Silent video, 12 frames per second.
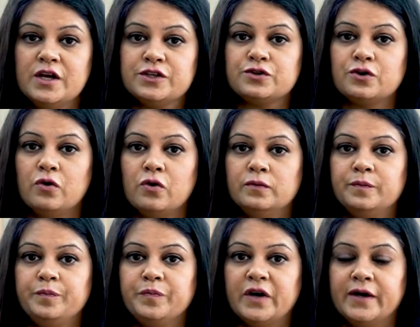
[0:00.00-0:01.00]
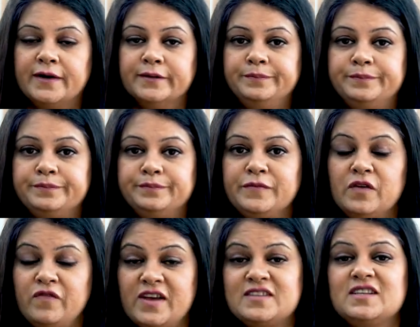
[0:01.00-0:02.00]
So
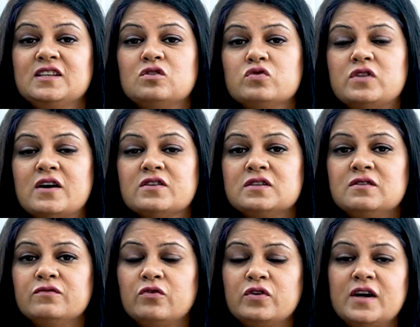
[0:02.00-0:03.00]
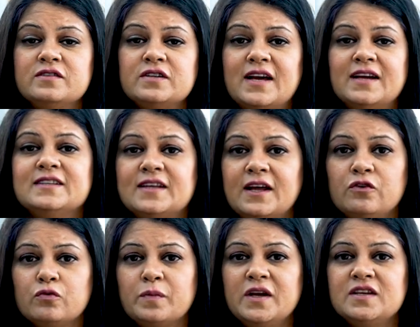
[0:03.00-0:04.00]
investing 2,499
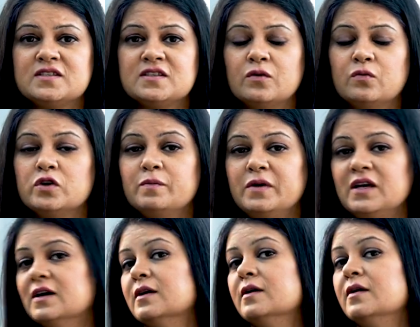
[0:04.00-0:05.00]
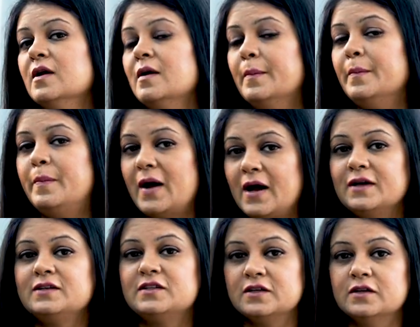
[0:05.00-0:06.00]
rupees wouldn't be a
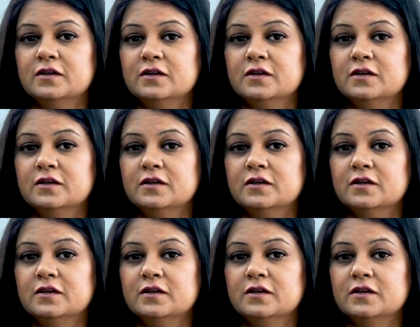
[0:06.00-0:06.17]
bad